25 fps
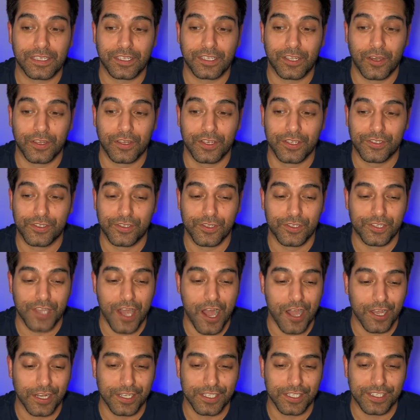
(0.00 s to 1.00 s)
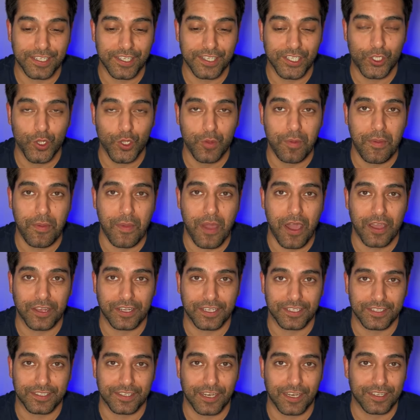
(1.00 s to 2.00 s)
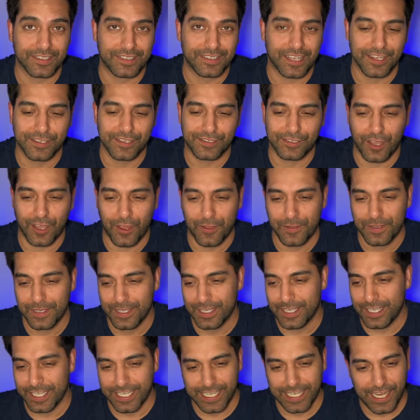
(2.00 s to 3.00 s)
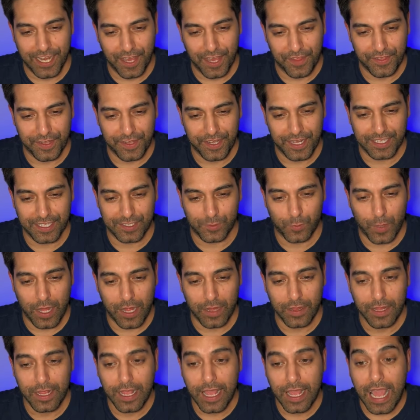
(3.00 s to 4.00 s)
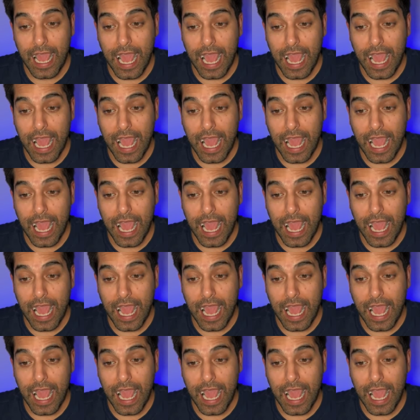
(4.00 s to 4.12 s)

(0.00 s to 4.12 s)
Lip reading: gone into targeting supermarkets like Tesco in London as well.